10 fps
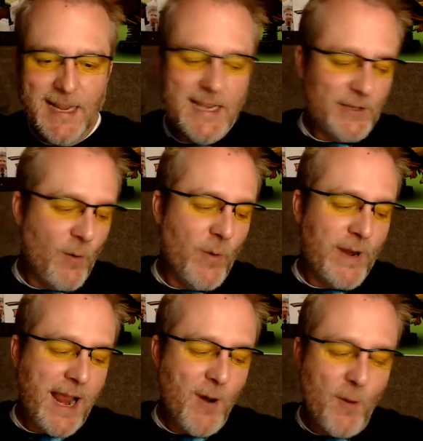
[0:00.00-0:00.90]
So what
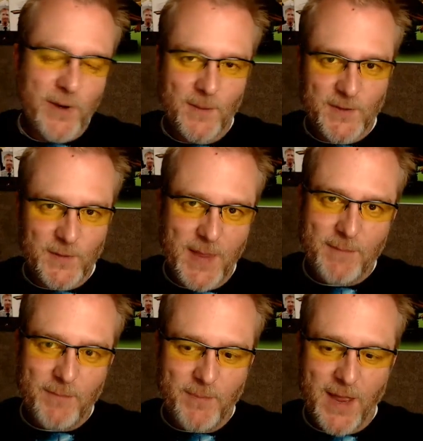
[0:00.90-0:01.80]
I hope comes from that
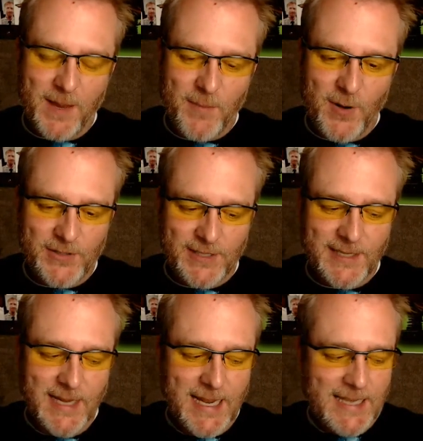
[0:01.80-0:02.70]
uh, purchase
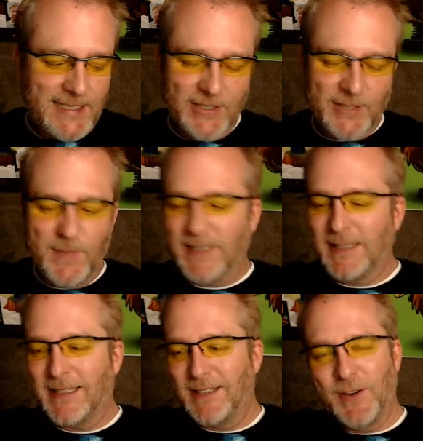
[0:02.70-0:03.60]
isn't just
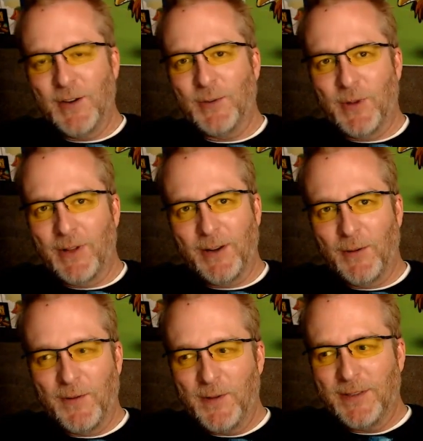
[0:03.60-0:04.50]
business as usual at Whole
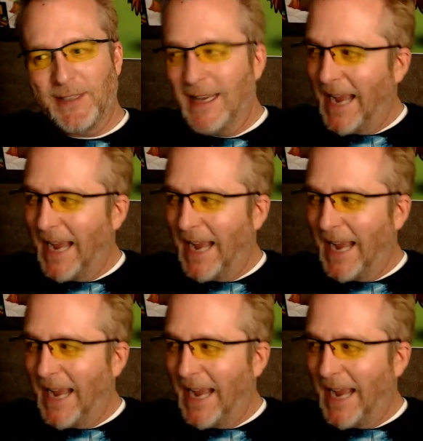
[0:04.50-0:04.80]
Foods.